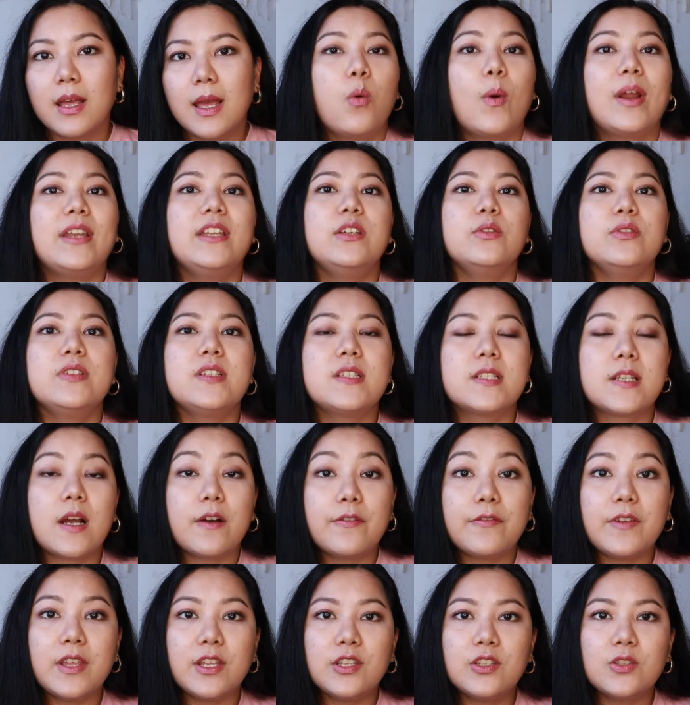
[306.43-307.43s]
When you
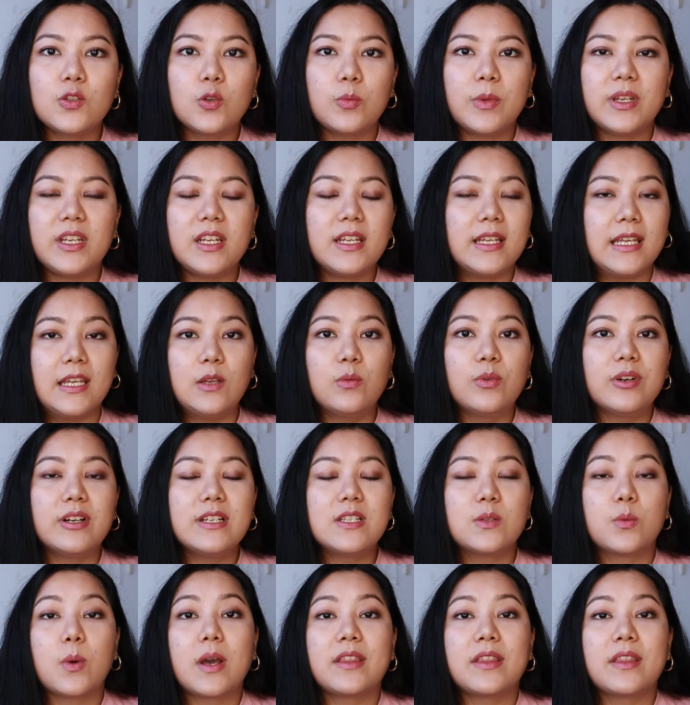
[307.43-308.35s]
stuff in too many keywords,